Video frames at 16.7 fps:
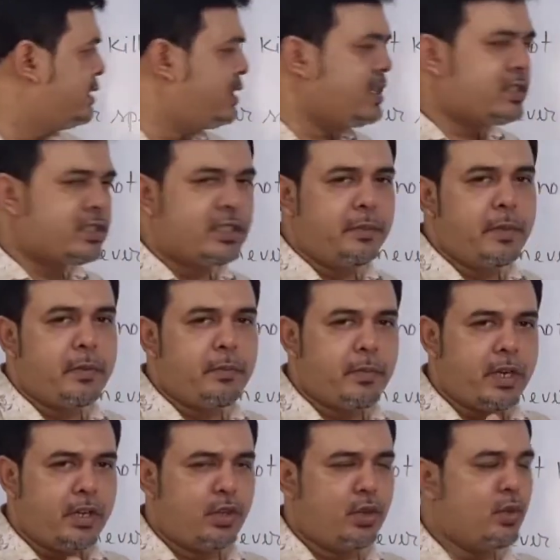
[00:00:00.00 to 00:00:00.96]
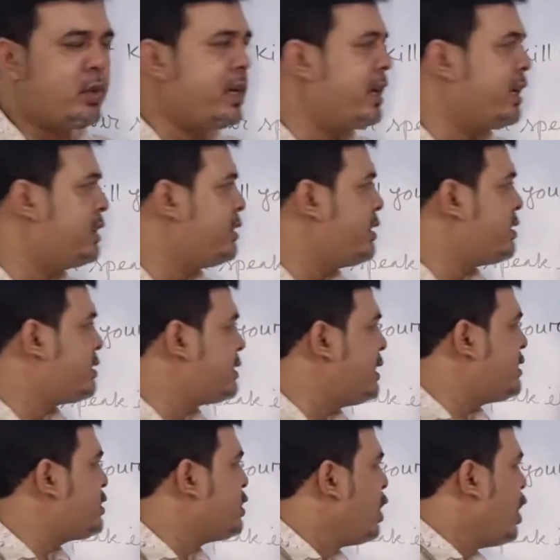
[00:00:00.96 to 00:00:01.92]
Just remember two
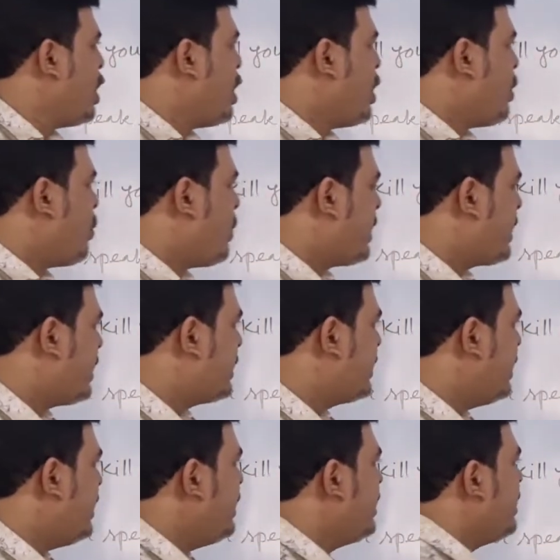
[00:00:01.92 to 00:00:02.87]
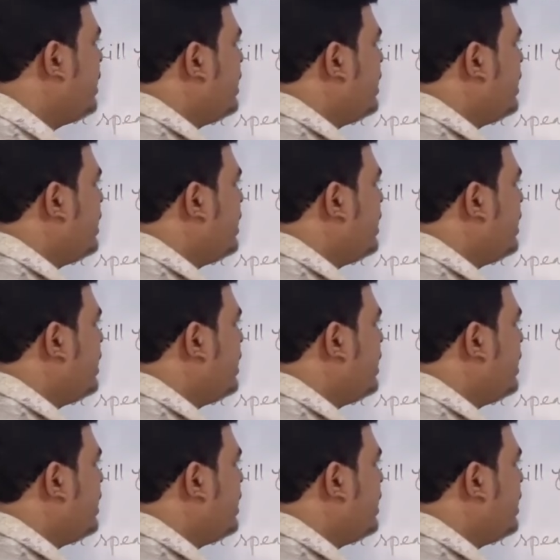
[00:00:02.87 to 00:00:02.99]
characteristics. What are they?